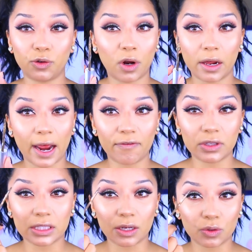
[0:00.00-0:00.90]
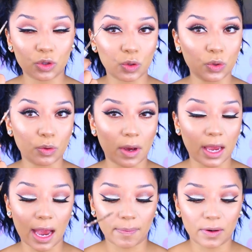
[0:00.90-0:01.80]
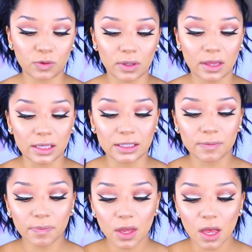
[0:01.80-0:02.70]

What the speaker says: do not have the skills to do my eyebrows with this.